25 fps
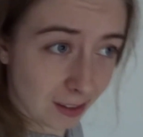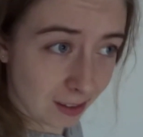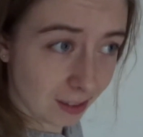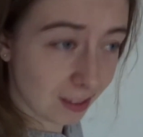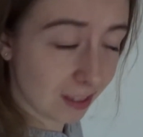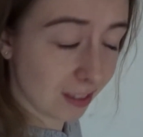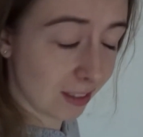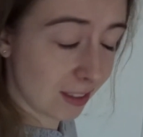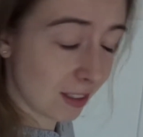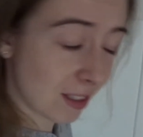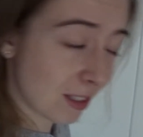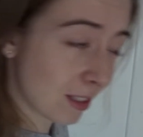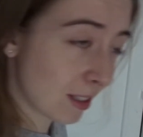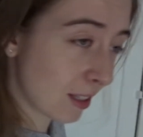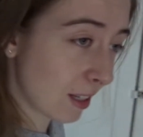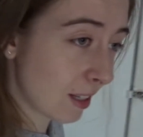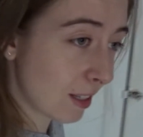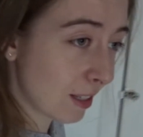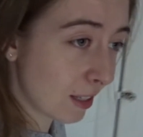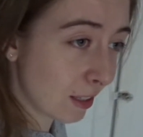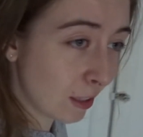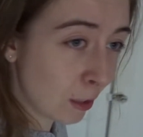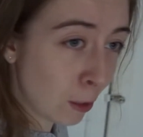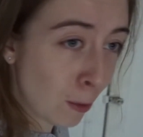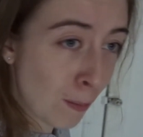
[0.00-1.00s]
It's
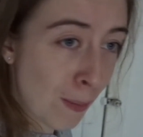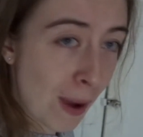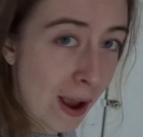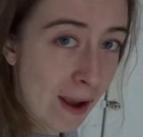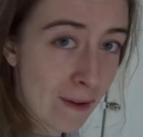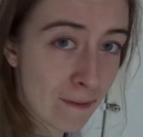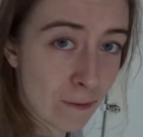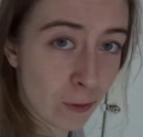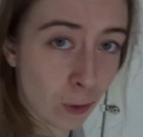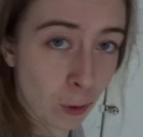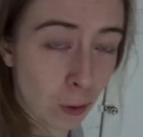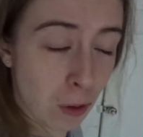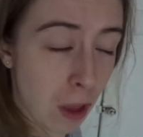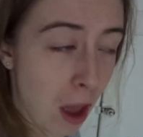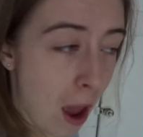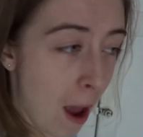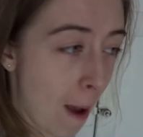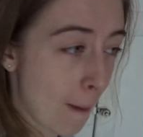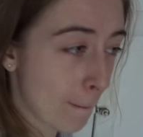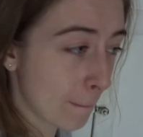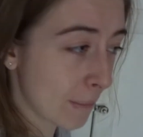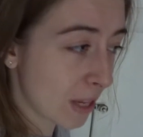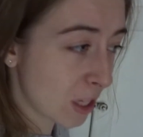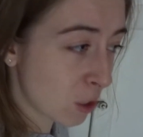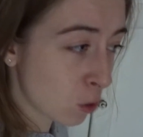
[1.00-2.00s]
a little painful,
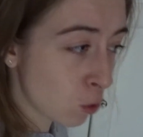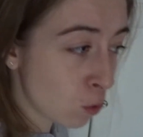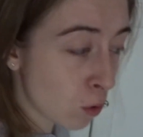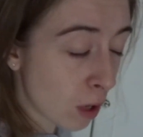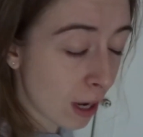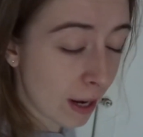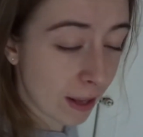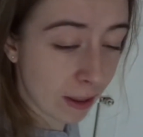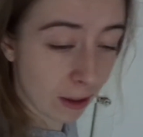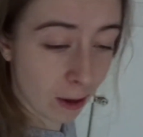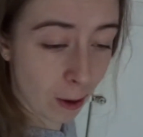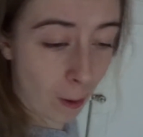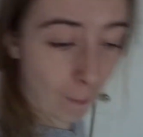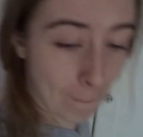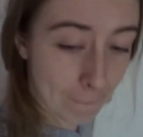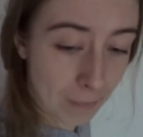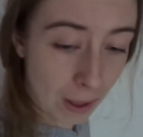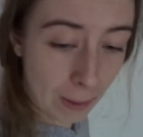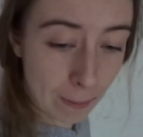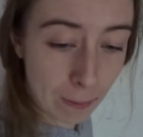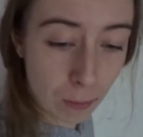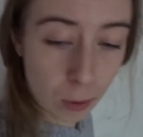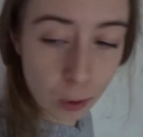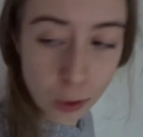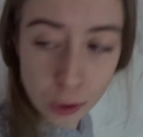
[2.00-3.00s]
and it's alright there.
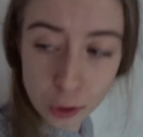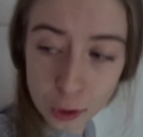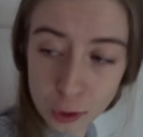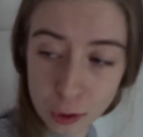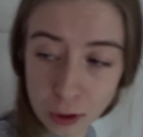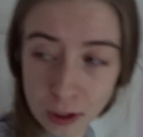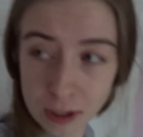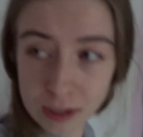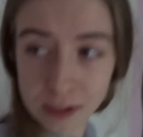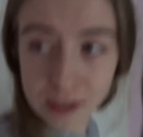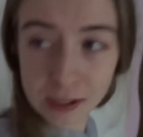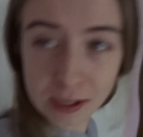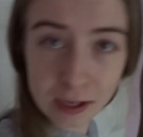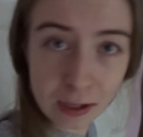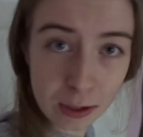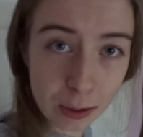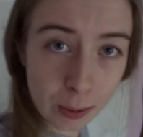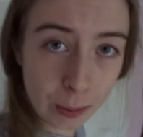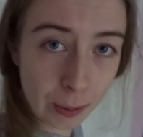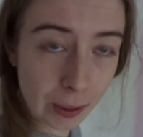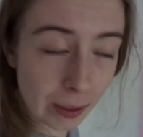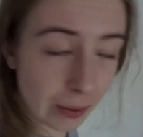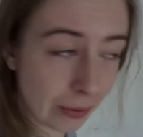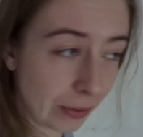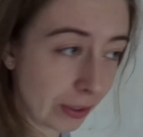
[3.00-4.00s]
I'm moisturising it
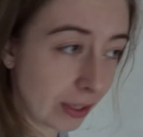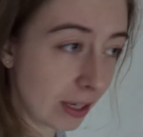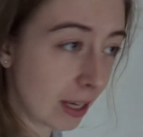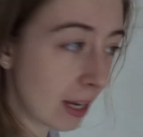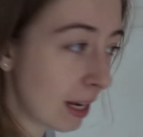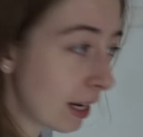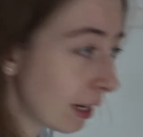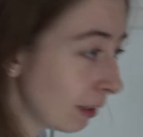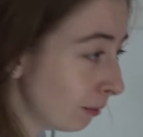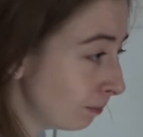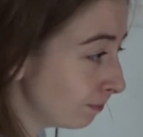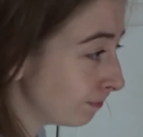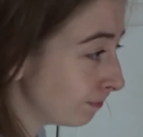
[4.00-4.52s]
throughout the day.